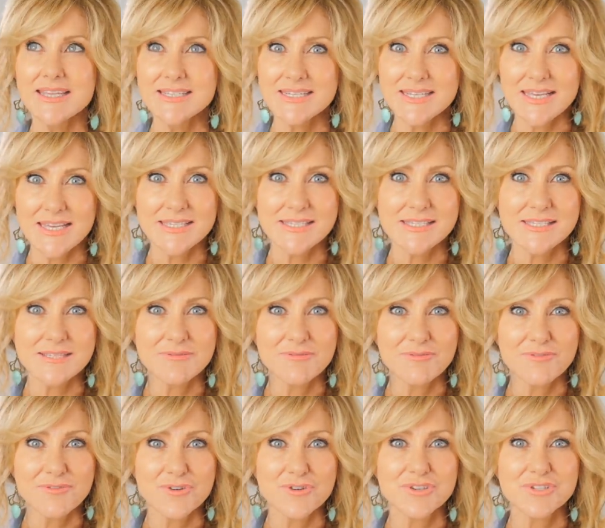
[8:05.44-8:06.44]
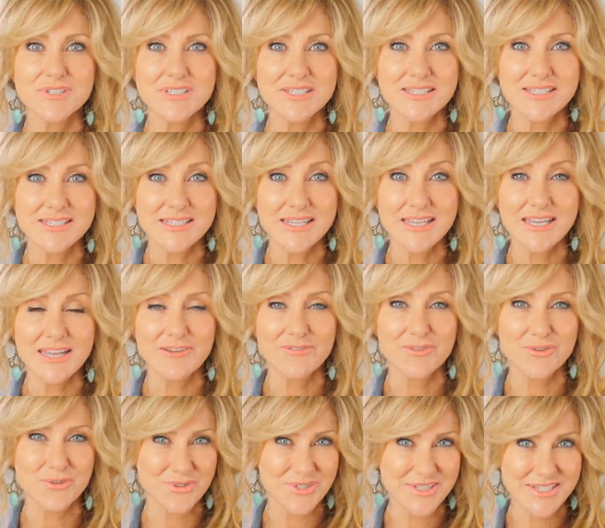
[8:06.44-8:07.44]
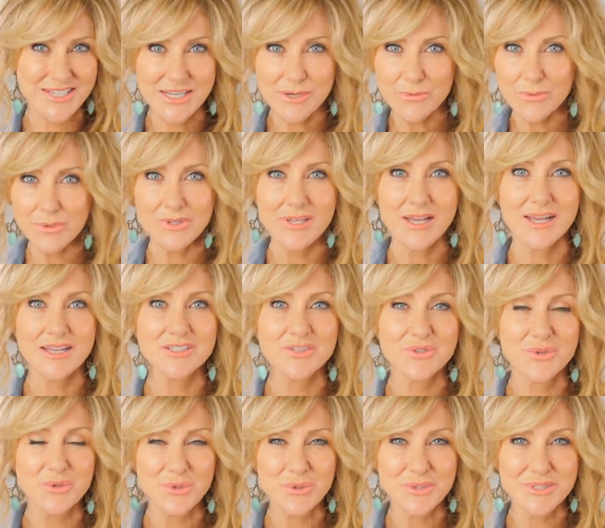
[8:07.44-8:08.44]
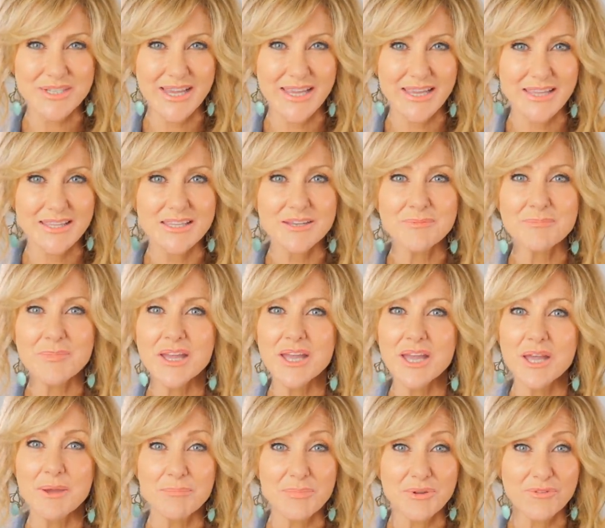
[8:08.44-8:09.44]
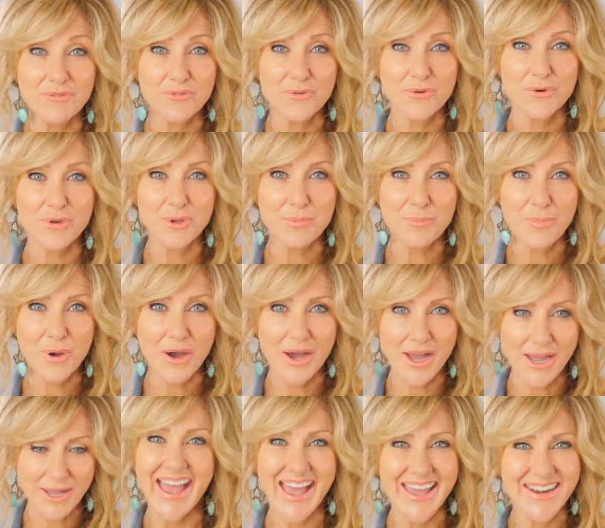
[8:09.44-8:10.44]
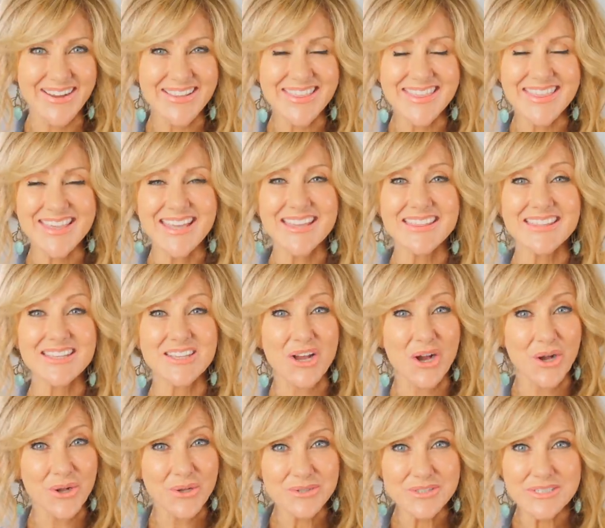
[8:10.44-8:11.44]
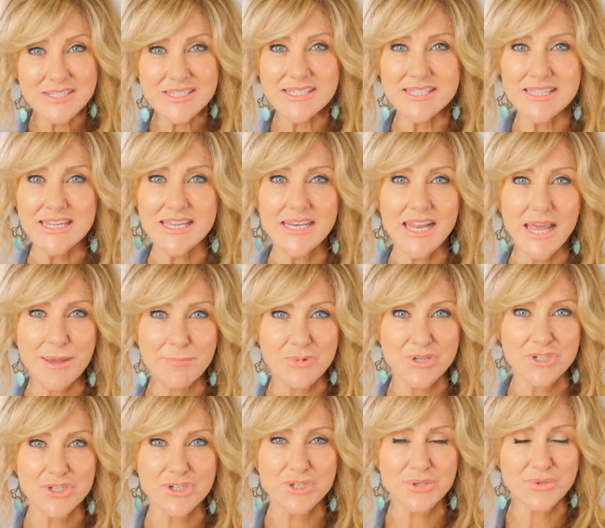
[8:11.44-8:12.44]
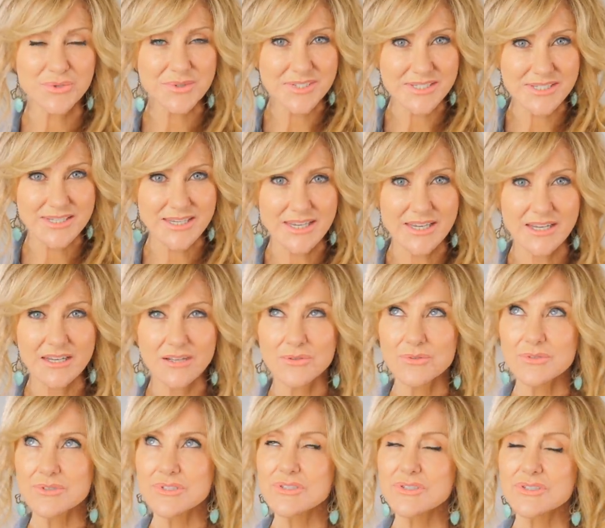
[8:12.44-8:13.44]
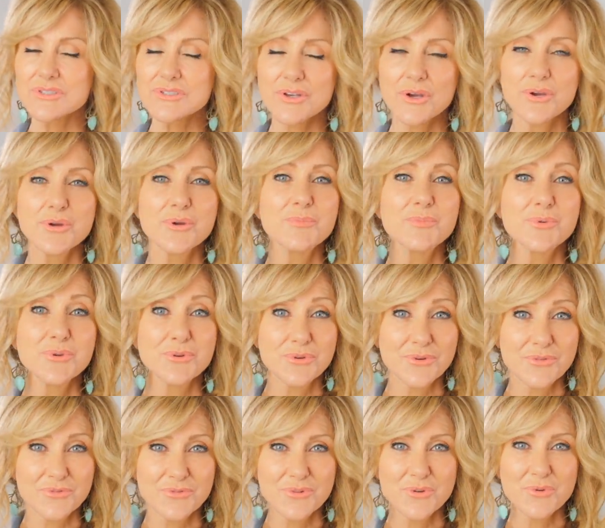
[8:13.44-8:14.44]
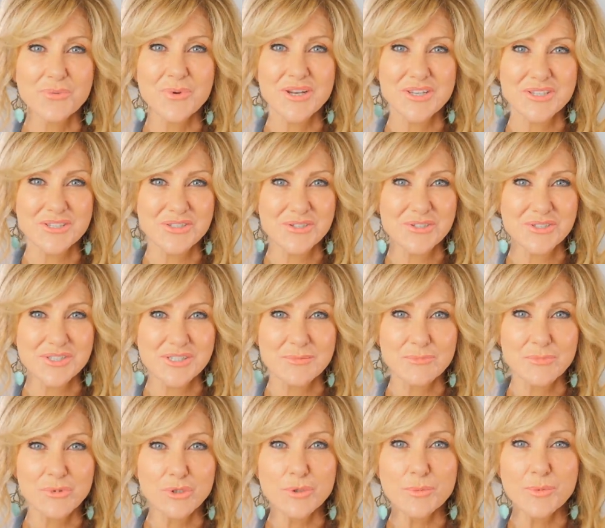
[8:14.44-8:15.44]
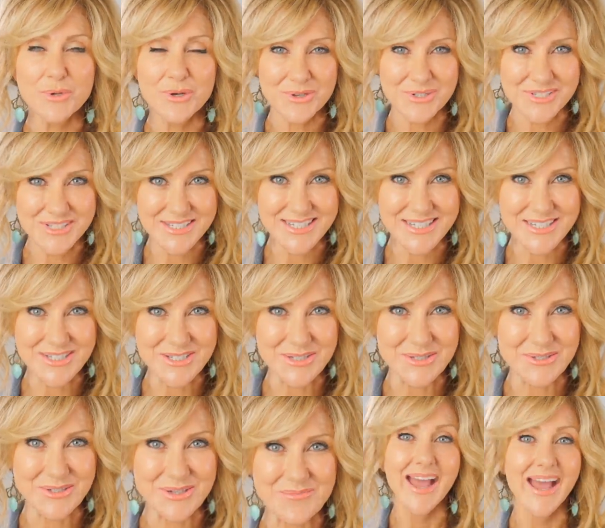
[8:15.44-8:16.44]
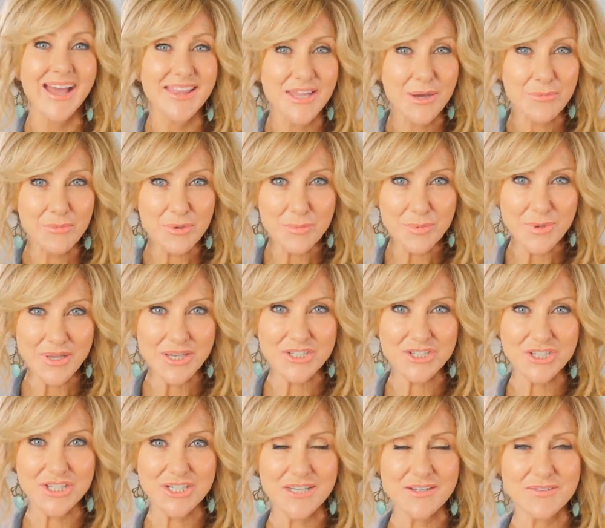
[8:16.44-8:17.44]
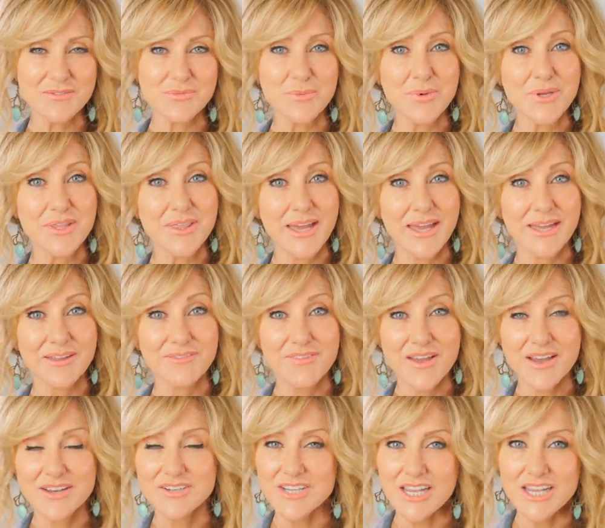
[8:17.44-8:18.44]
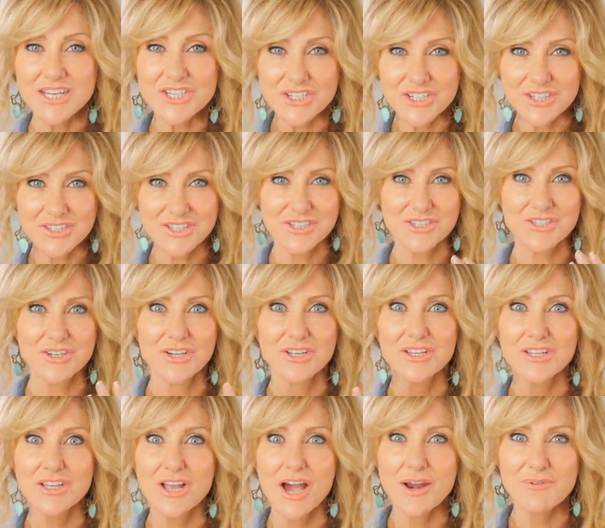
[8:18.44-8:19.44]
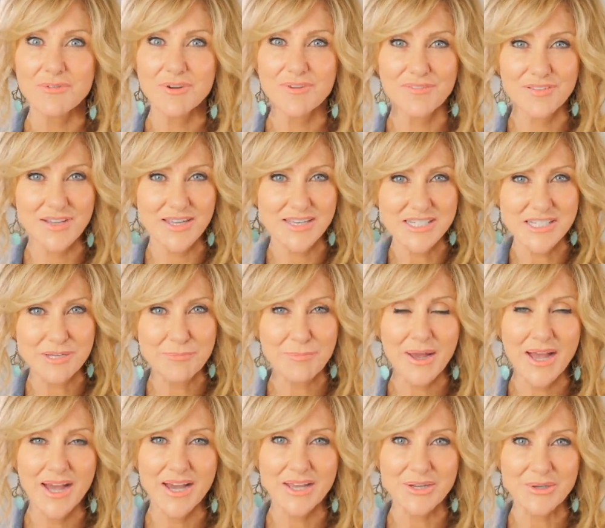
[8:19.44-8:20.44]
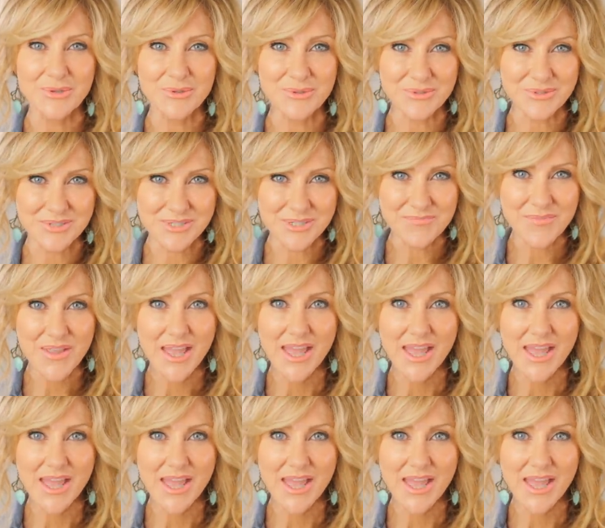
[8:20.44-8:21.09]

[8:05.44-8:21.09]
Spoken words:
test them first to see if your skin will last all day in them before you buy. And I think that older skin and mature skin looks so beautiful when it's got some luminosity to it. And that will be achieved with a foundation that's got light reflecting particles.